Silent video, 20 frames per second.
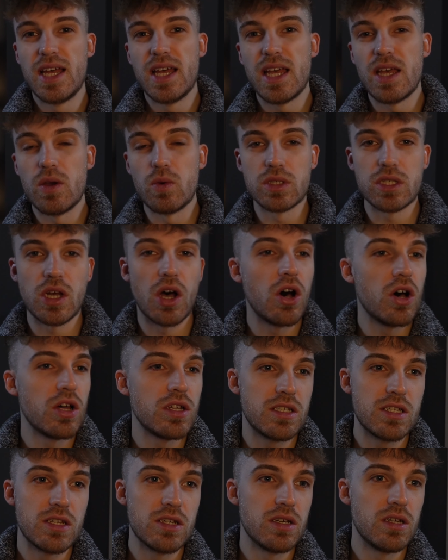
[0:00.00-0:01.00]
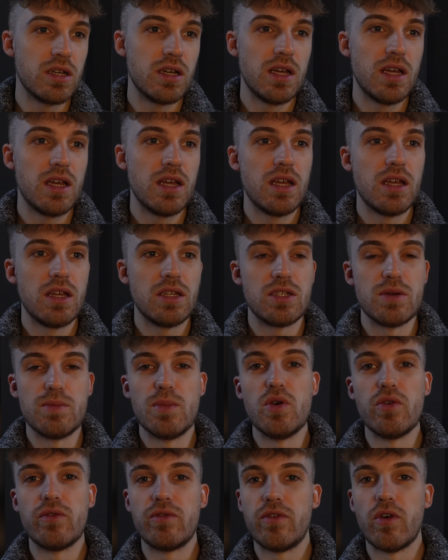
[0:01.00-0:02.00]
it was hard to to
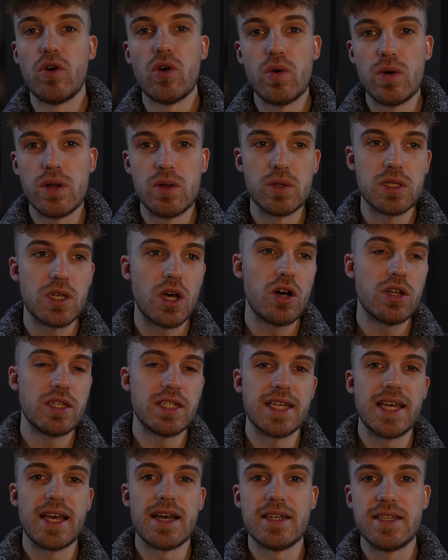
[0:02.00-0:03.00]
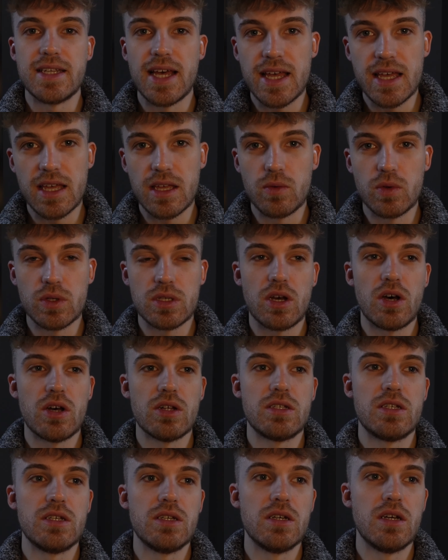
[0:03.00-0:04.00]
move forward. It was hard to get a date. It was
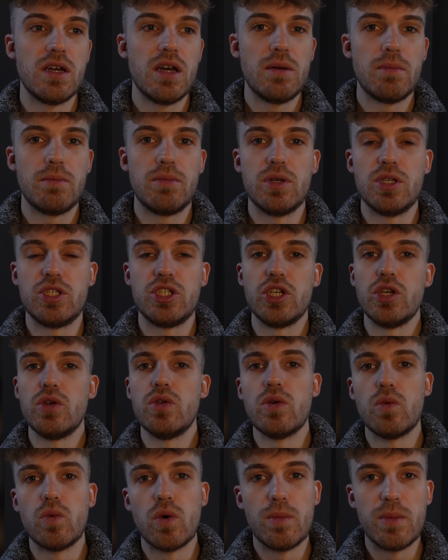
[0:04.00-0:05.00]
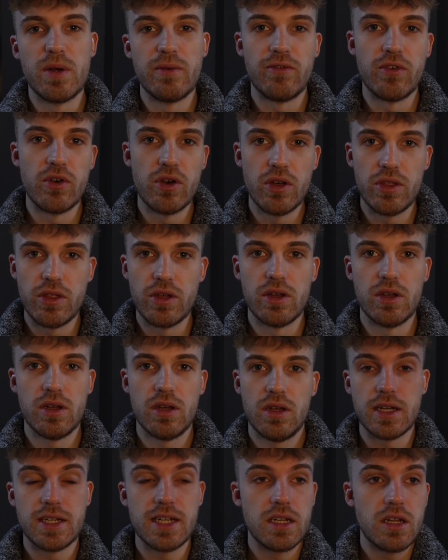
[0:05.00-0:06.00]
hard to pursue the woman further.
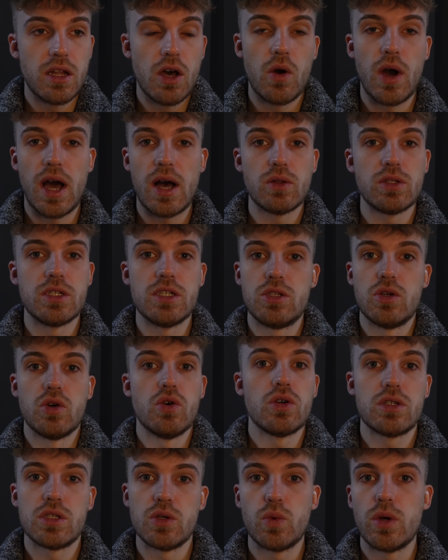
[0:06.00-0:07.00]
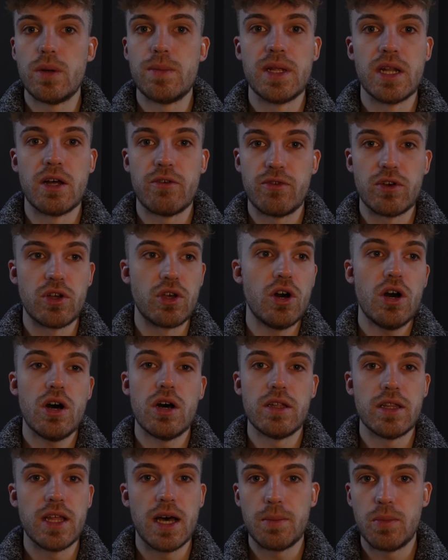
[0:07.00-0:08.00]
I didn't know how to talk to women. I forgot
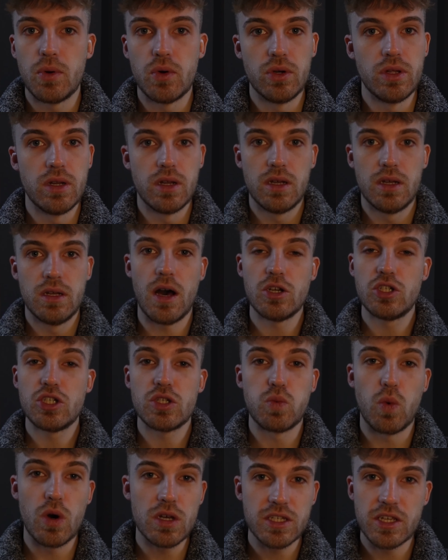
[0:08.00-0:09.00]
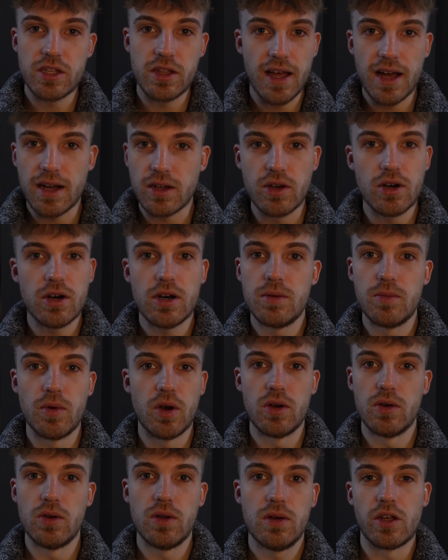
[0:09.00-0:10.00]
at that point. I just wasn't that guy,
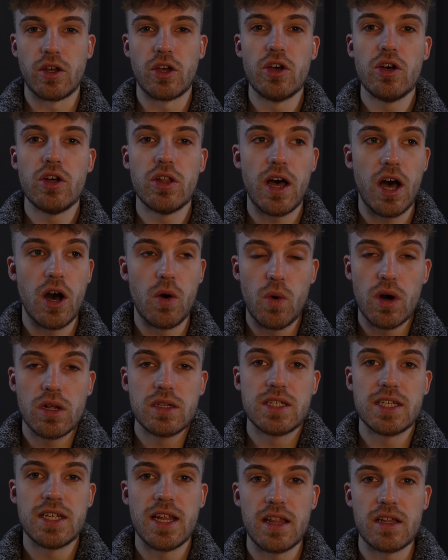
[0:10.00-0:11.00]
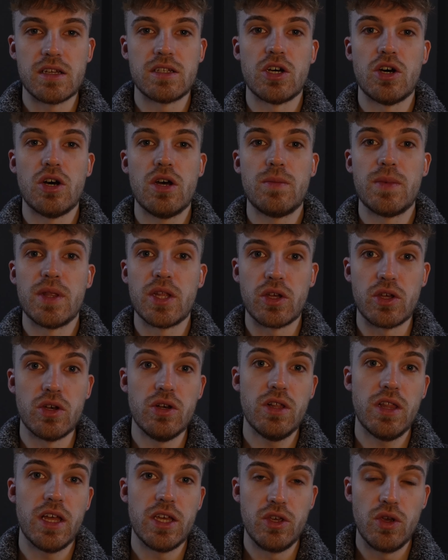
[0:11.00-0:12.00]
bro. The girl that I wanted at the time and the
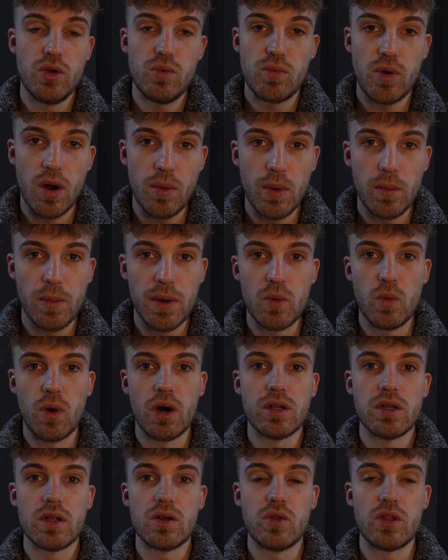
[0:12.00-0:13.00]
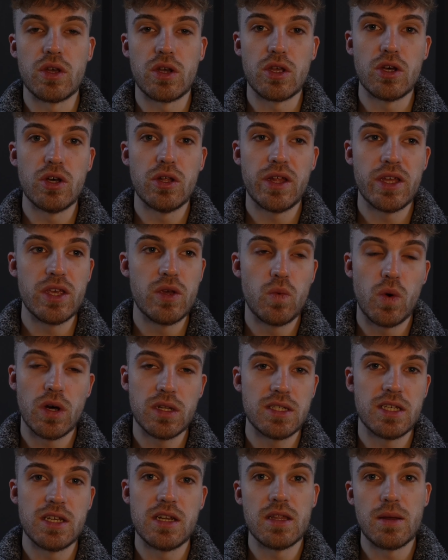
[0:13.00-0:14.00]
girl that you probably want or the girl that you
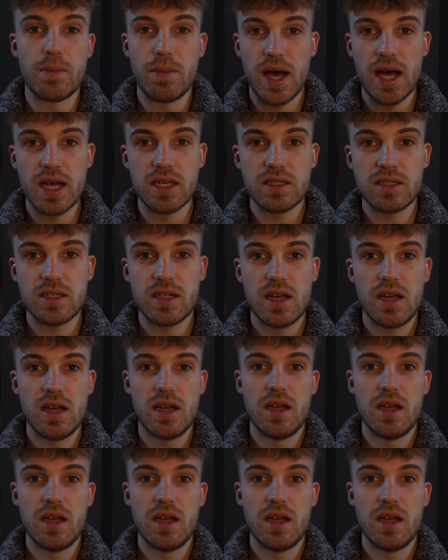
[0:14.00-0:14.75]
wanted in the past